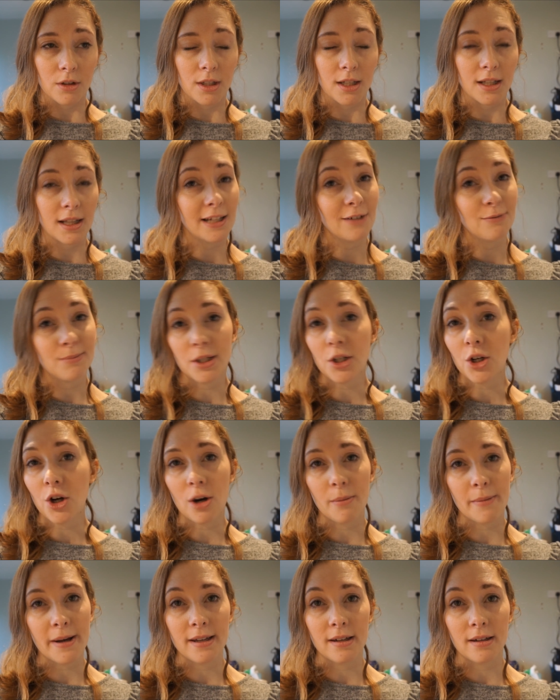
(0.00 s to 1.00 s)
leave me a
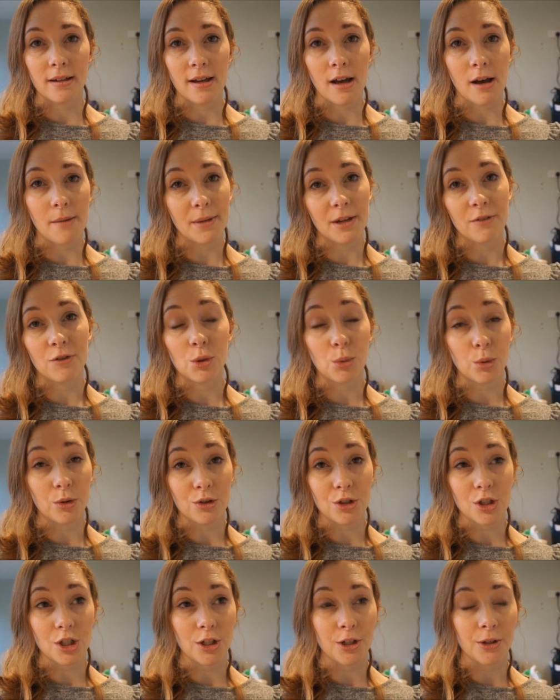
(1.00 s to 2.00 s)
comment if you
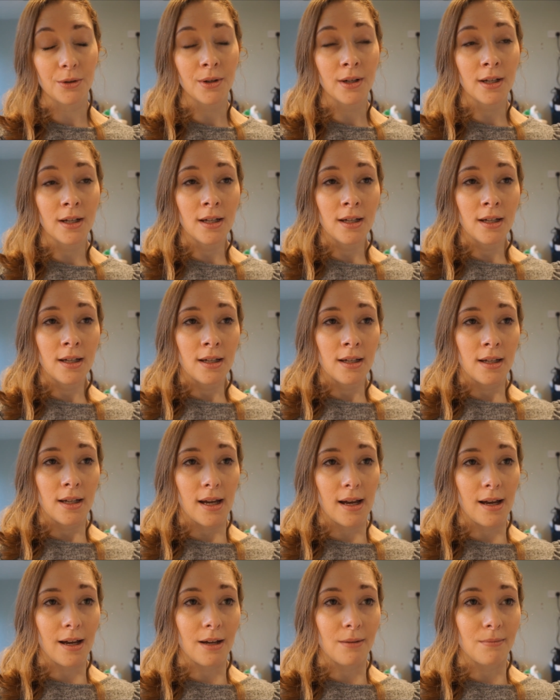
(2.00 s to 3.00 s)
want to.
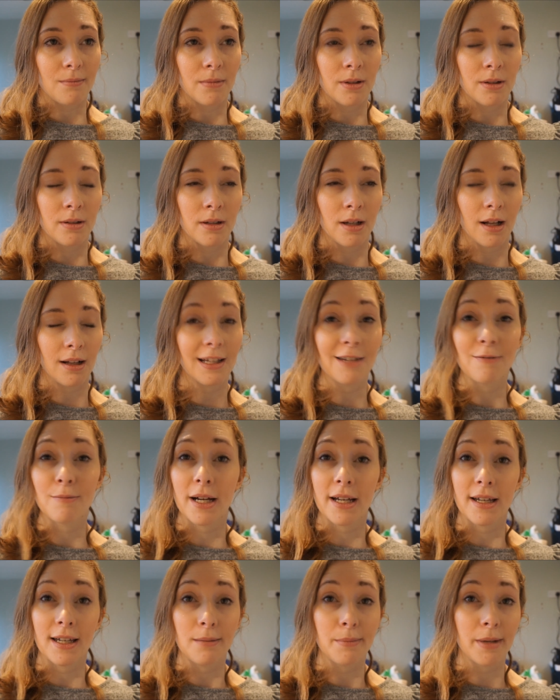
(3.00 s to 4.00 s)
I'll leave
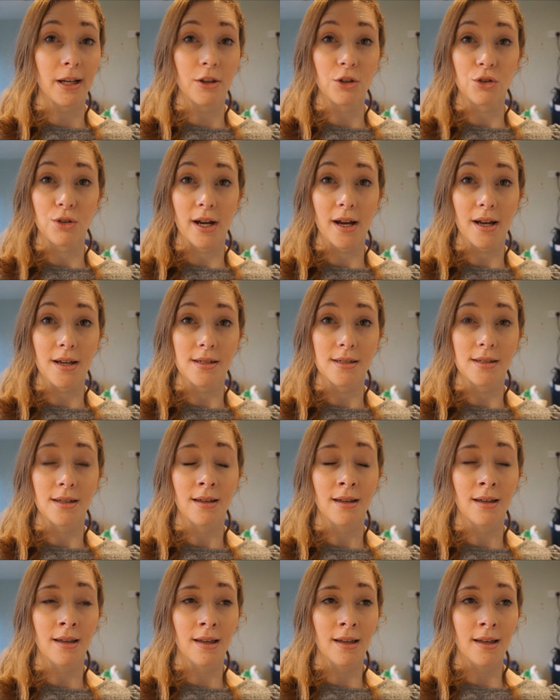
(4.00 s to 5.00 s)
my email address
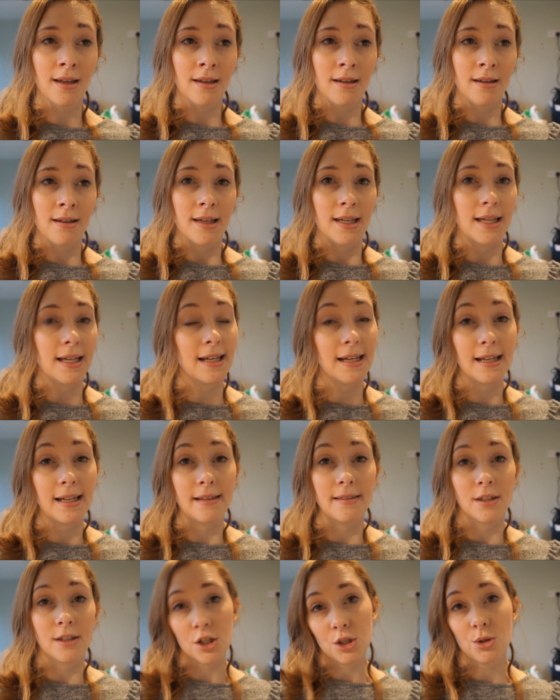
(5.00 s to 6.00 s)

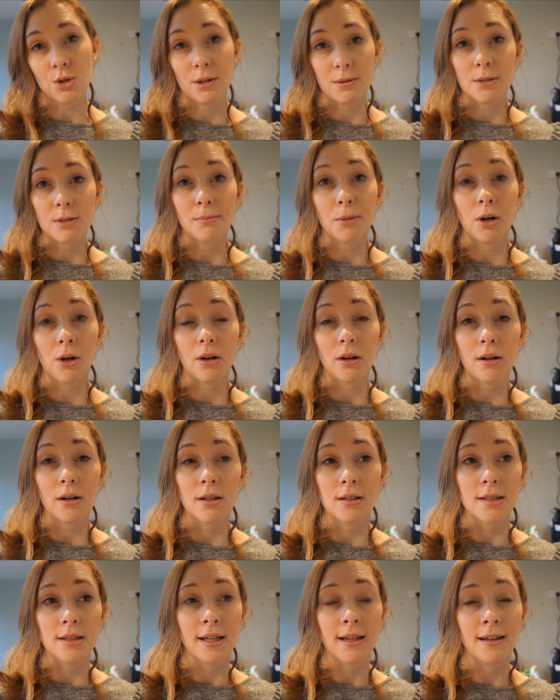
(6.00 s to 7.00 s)
in the description
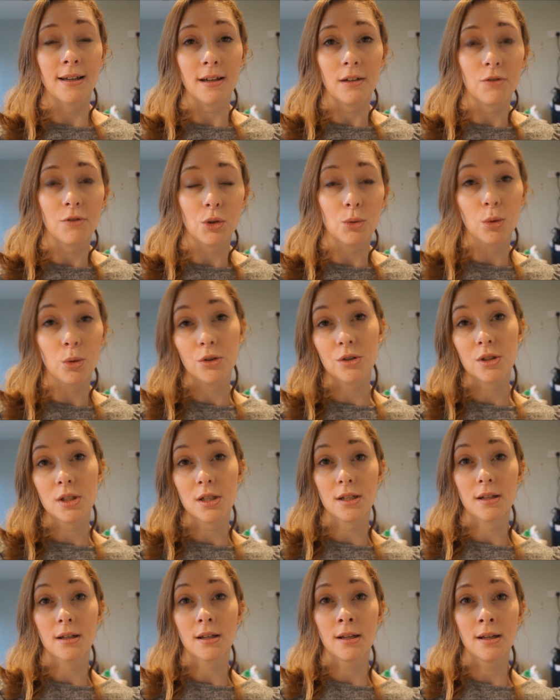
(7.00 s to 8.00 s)
box if you want
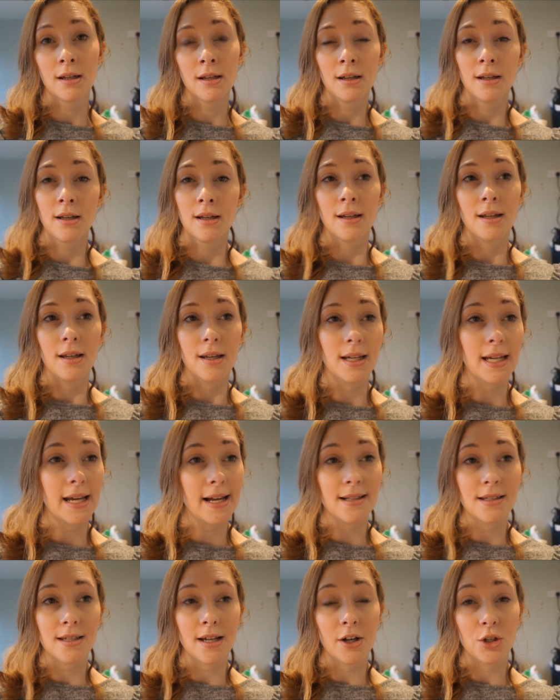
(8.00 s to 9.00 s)
to get
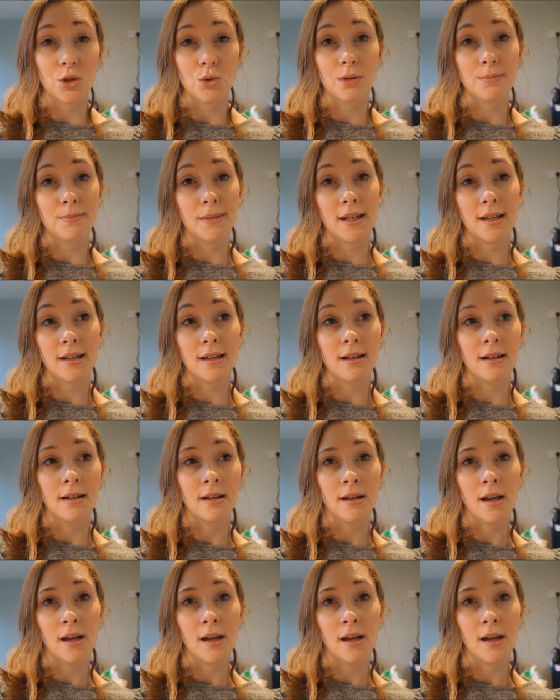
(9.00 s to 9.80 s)
in touch with me,